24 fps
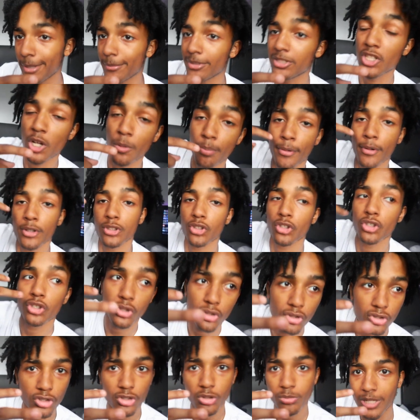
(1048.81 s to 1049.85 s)
I'm still posting on
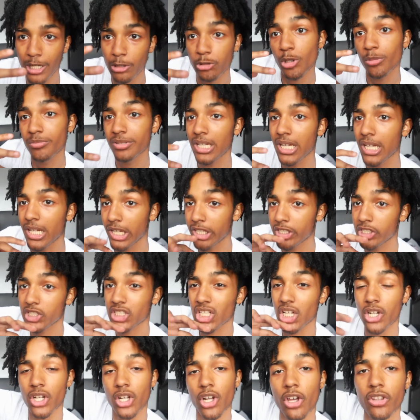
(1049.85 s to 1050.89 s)
YouTube. That's what I'm saying. It's just
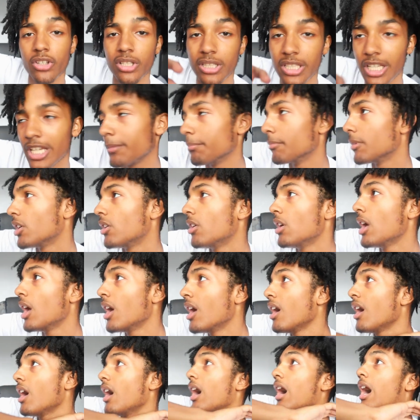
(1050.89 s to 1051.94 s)
another thing, bro.
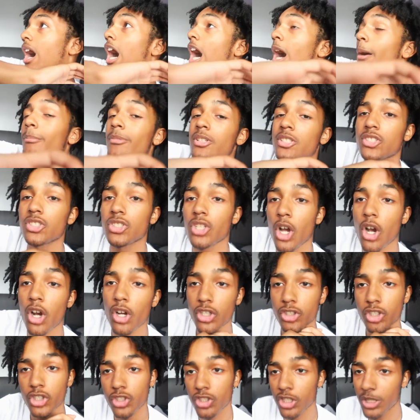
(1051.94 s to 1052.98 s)
I'ma
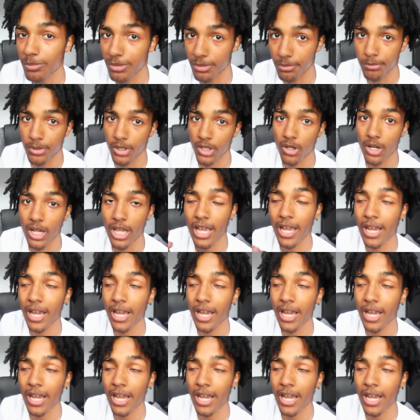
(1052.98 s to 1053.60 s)
start streaming, bro.